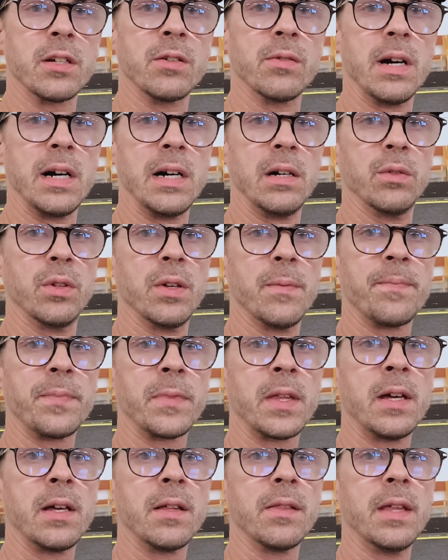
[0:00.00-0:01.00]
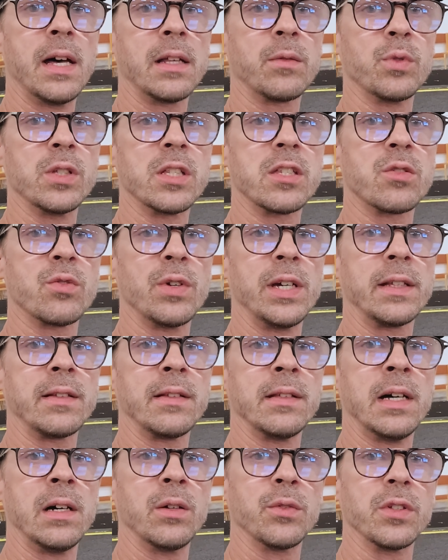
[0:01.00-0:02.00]
the ground. that will
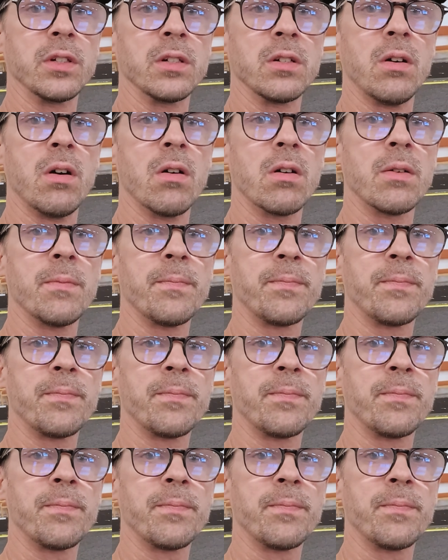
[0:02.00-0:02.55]
straighten out the car.